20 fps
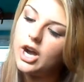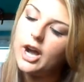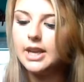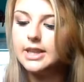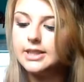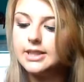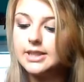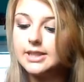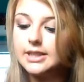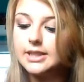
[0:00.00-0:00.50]

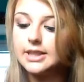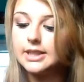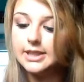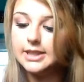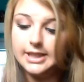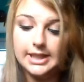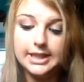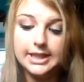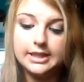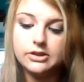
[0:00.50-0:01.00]
it's
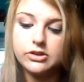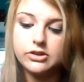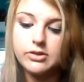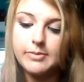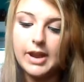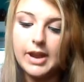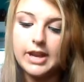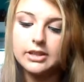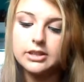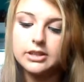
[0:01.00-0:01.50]
Clinique's
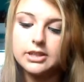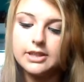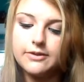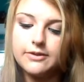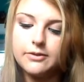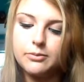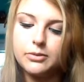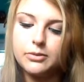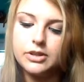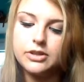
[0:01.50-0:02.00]
Dramatically
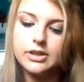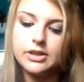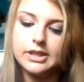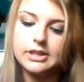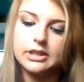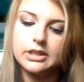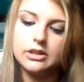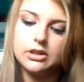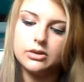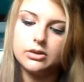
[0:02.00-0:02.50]
Different
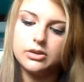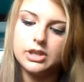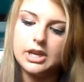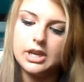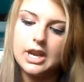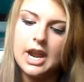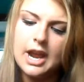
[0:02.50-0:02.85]
Moisturizing Lotion,